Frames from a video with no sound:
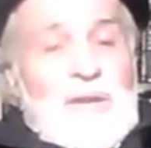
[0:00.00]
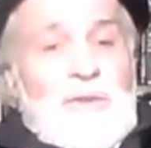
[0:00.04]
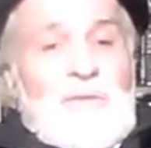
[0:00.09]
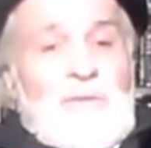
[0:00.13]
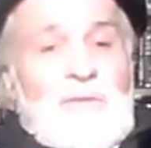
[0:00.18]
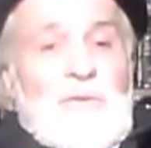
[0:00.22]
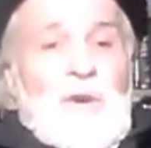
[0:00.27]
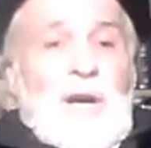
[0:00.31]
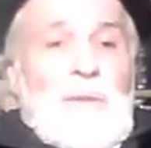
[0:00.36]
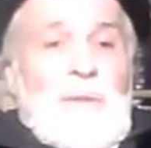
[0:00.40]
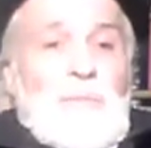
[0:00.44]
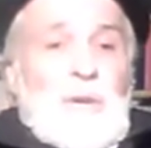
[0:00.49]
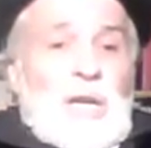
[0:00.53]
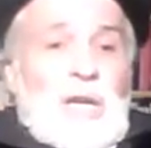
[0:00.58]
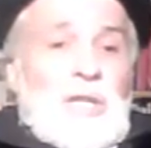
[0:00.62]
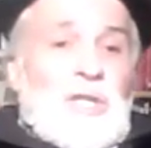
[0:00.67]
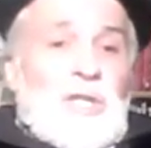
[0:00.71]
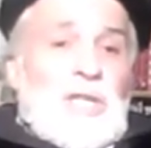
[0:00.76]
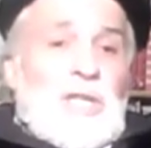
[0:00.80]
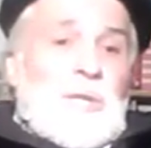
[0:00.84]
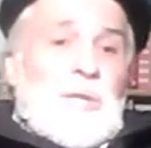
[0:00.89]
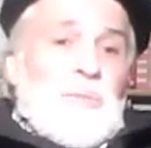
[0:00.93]

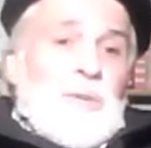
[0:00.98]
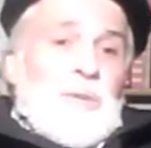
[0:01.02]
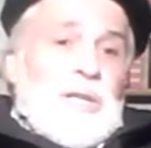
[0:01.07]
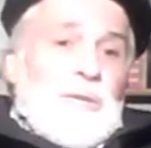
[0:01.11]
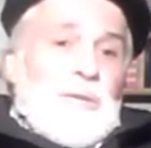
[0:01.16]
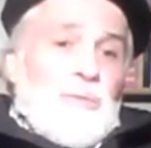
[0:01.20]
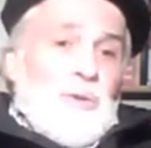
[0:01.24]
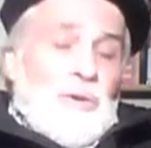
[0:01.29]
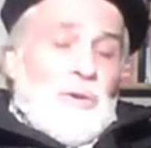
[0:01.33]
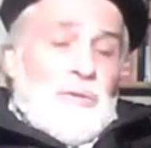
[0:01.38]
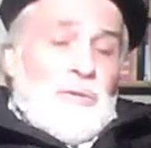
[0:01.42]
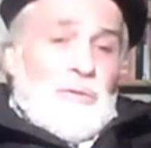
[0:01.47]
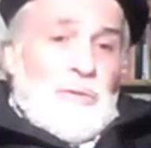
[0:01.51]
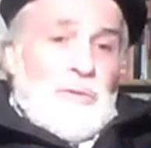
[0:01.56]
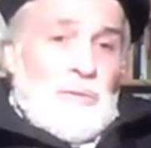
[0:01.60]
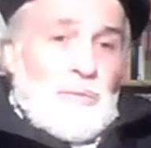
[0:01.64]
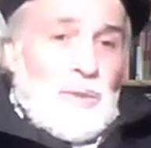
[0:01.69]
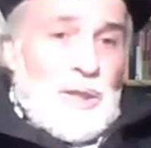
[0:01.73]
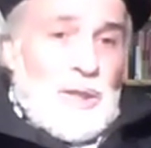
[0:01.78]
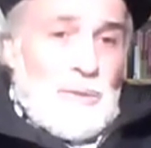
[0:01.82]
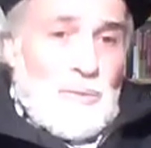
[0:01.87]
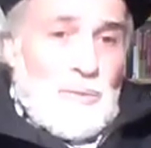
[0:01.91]
Vibration is
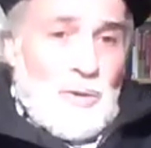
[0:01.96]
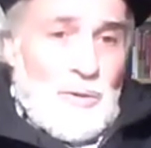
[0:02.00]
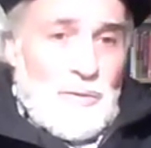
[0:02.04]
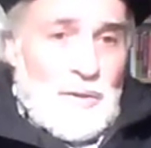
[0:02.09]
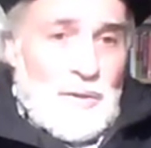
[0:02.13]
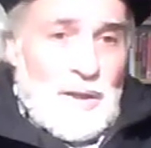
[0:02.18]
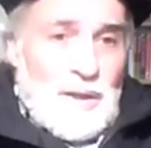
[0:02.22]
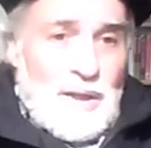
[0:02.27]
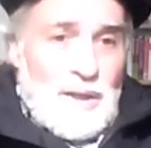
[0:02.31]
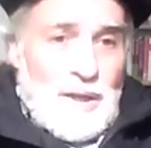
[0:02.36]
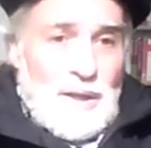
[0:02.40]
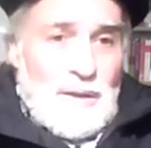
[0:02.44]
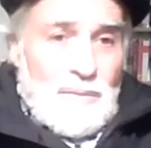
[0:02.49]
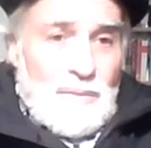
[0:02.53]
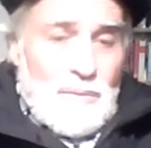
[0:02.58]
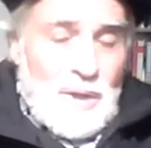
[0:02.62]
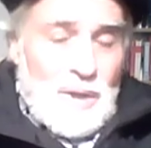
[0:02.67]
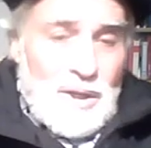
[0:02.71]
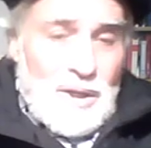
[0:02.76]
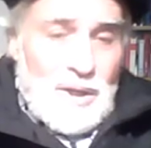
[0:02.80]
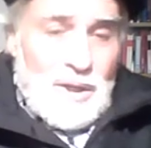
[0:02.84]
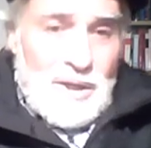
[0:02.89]
pleiomorphic
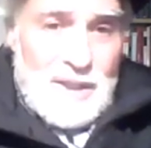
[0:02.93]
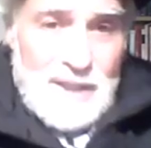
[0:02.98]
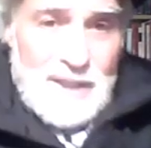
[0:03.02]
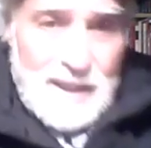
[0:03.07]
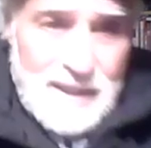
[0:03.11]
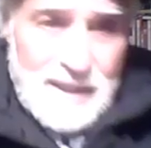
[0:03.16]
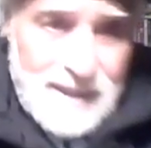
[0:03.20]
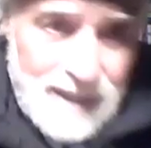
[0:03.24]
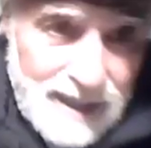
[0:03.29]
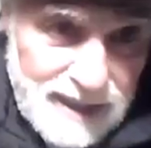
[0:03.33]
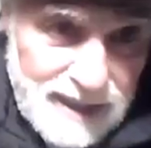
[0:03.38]
because, let's say,